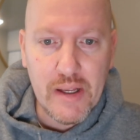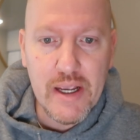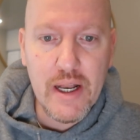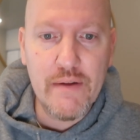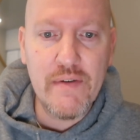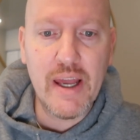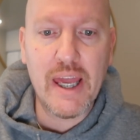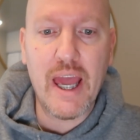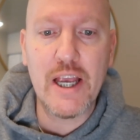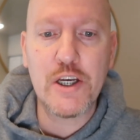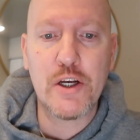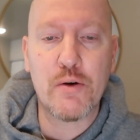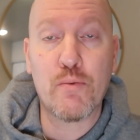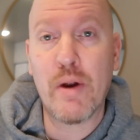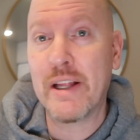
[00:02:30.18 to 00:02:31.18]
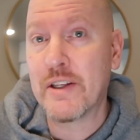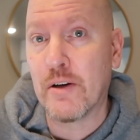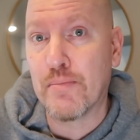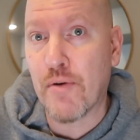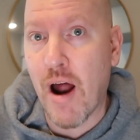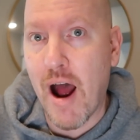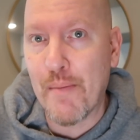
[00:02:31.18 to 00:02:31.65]
in a vacation
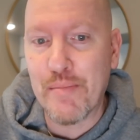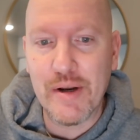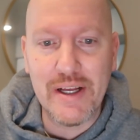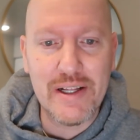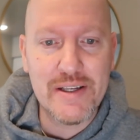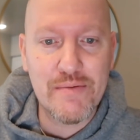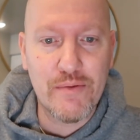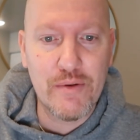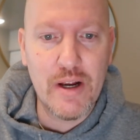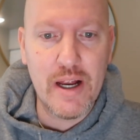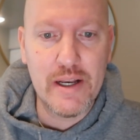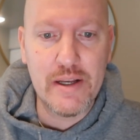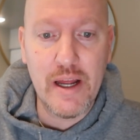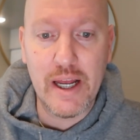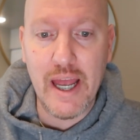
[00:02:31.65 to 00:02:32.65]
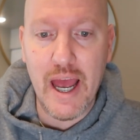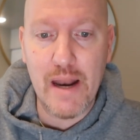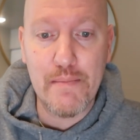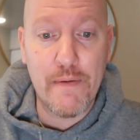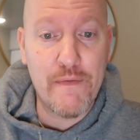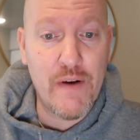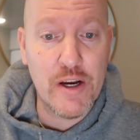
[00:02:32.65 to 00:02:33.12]
rental property. It's
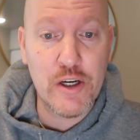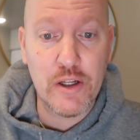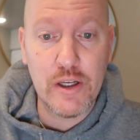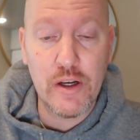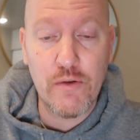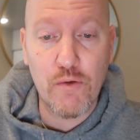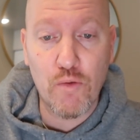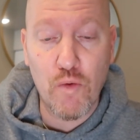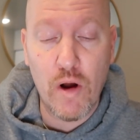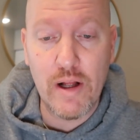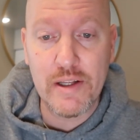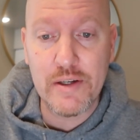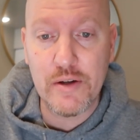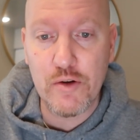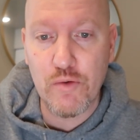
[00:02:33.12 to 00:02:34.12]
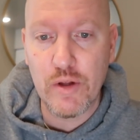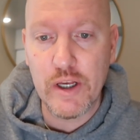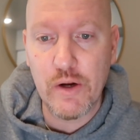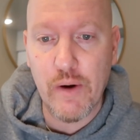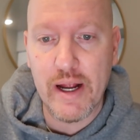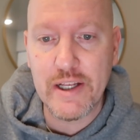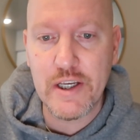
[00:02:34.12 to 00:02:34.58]
again professionally run, so it's really
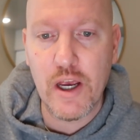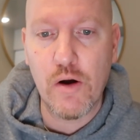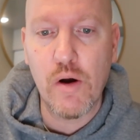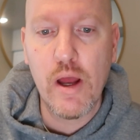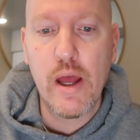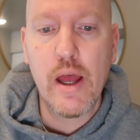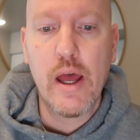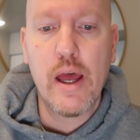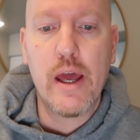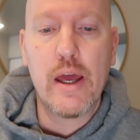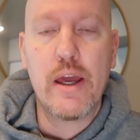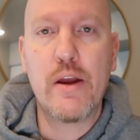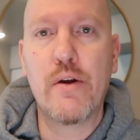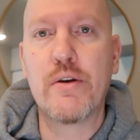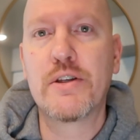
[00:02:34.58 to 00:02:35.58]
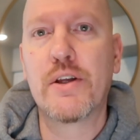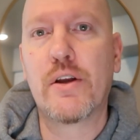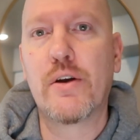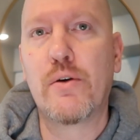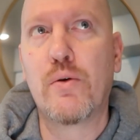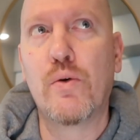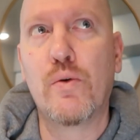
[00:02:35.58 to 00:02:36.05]
great. So here's the
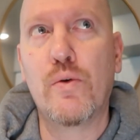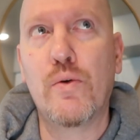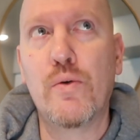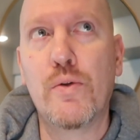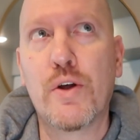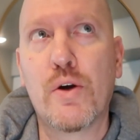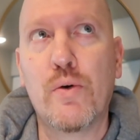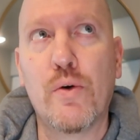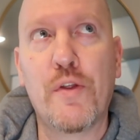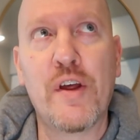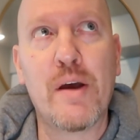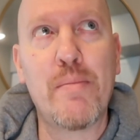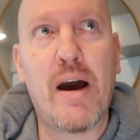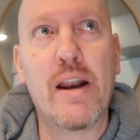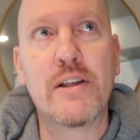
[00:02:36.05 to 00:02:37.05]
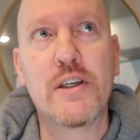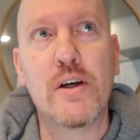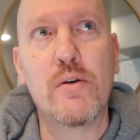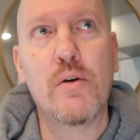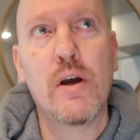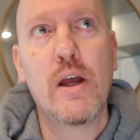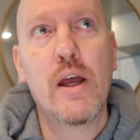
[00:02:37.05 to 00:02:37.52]
cool the cool thing about it.
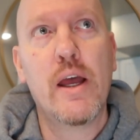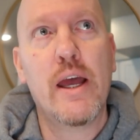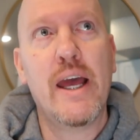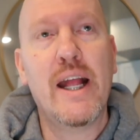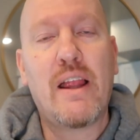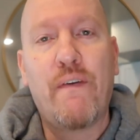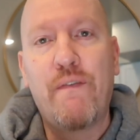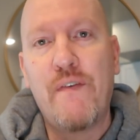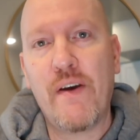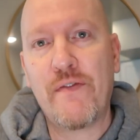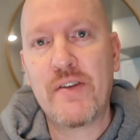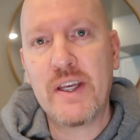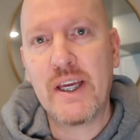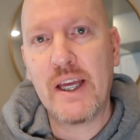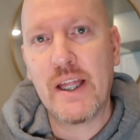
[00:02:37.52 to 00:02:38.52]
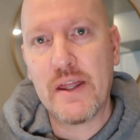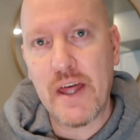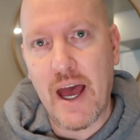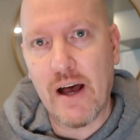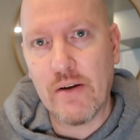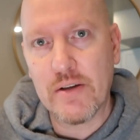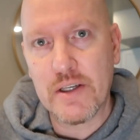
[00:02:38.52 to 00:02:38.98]
So it's fifteen
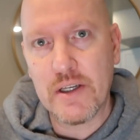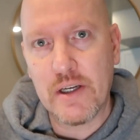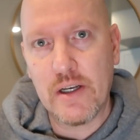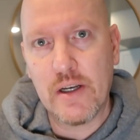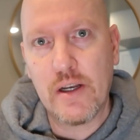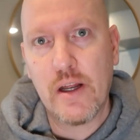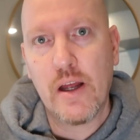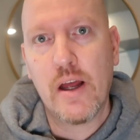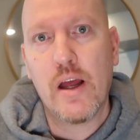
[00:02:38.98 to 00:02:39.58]
thousand